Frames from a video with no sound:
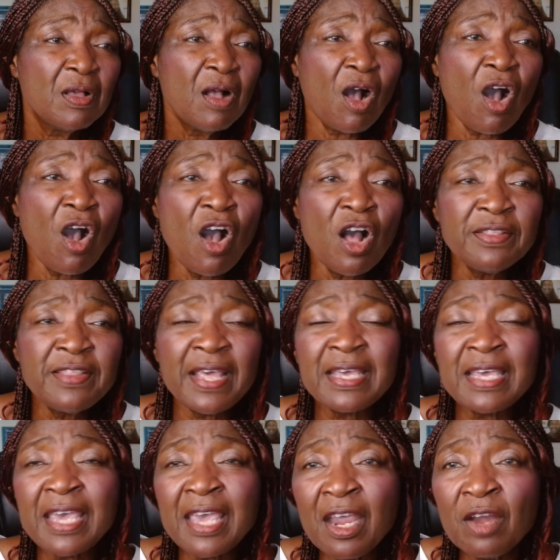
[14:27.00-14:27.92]
All they
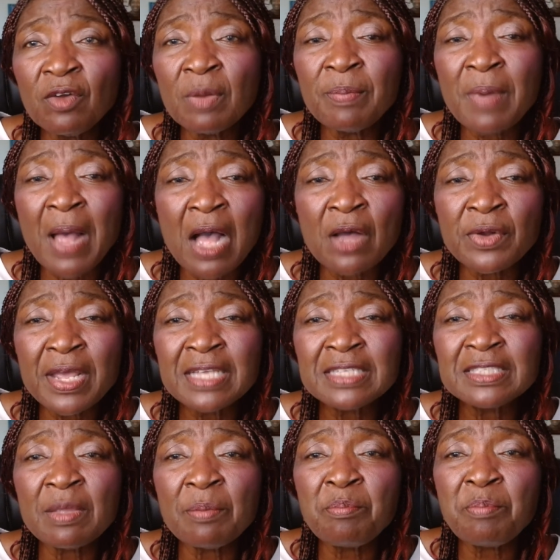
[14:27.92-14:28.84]
care about
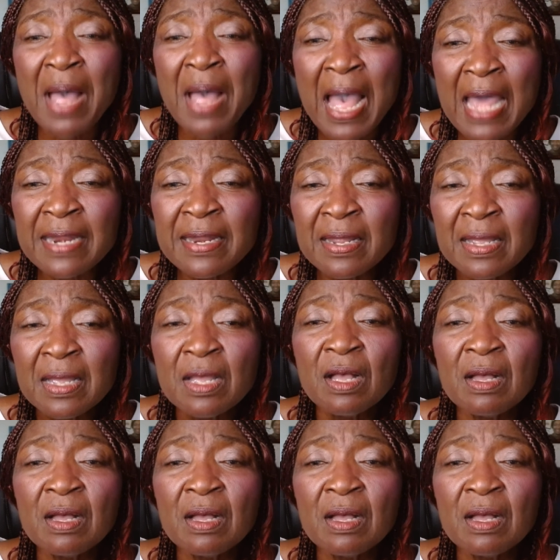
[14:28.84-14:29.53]
is the bad